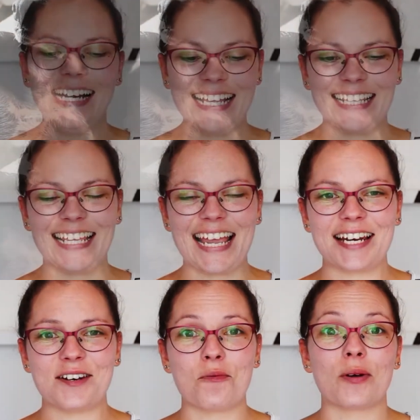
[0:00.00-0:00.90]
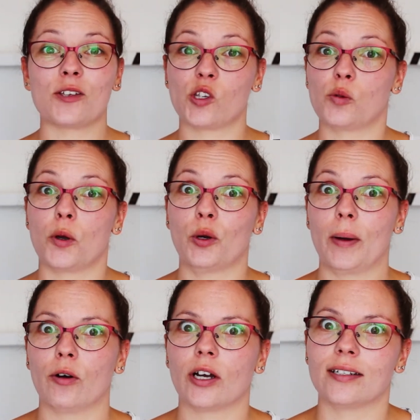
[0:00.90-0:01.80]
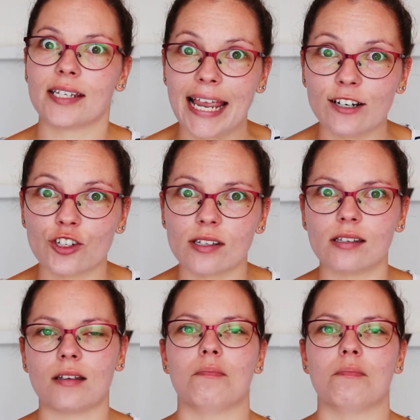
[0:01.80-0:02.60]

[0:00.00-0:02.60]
Then we also spoke about contagious,